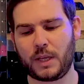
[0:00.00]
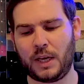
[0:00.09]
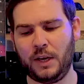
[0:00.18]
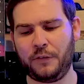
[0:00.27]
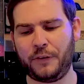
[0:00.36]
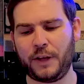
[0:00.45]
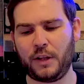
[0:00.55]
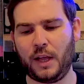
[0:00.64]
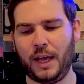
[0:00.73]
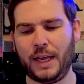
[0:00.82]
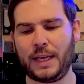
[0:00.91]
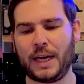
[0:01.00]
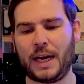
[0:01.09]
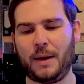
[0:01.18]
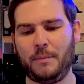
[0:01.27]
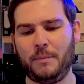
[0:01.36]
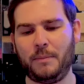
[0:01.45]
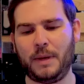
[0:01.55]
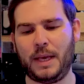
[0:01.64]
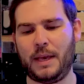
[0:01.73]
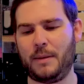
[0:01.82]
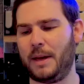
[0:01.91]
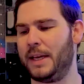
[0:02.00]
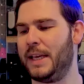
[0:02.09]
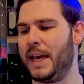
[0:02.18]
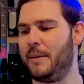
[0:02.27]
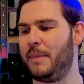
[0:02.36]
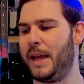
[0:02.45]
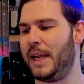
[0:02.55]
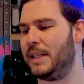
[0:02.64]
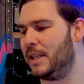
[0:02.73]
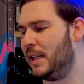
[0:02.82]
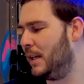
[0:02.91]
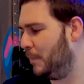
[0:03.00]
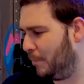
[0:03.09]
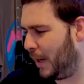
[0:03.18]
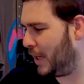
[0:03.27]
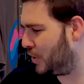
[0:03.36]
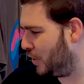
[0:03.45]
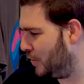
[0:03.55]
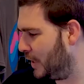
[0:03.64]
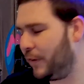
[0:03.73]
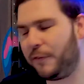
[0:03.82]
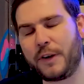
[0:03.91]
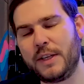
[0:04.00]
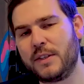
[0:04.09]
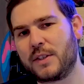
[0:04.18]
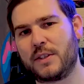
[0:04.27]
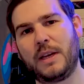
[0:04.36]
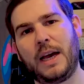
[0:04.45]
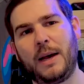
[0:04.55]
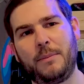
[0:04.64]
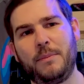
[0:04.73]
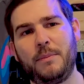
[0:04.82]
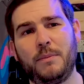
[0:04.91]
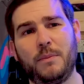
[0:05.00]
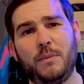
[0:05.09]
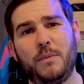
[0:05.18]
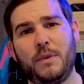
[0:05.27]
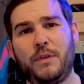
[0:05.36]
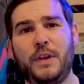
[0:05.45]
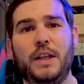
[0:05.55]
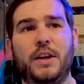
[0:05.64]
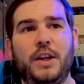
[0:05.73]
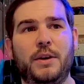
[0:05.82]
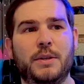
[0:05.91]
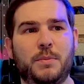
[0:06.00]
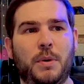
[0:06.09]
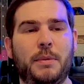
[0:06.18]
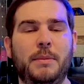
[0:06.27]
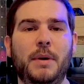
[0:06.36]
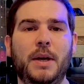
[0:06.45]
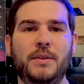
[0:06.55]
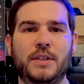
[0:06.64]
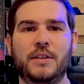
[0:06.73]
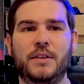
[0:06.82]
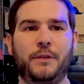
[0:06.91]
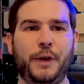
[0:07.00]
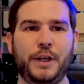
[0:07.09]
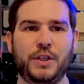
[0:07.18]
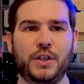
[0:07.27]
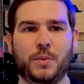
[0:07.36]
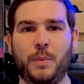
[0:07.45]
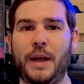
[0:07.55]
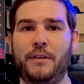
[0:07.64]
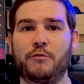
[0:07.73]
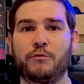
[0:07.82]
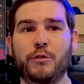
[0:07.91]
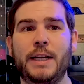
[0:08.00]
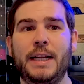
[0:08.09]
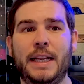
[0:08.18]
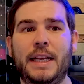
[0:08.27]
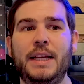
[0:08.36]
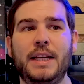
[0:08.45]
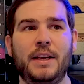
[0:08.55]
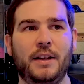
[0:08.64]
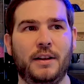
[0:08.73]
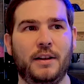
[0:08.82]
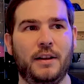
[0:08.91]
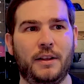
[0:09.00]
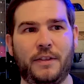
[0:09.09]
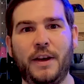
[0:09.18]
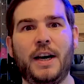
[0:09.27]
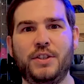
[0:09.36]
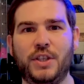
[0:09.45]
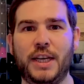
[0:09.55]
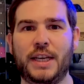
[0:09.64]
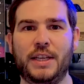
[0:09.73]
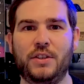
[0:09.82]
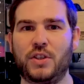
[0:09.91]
and I felt like it again made marginal difference. The thing that I noticed probably most is the fish just went really lethargic and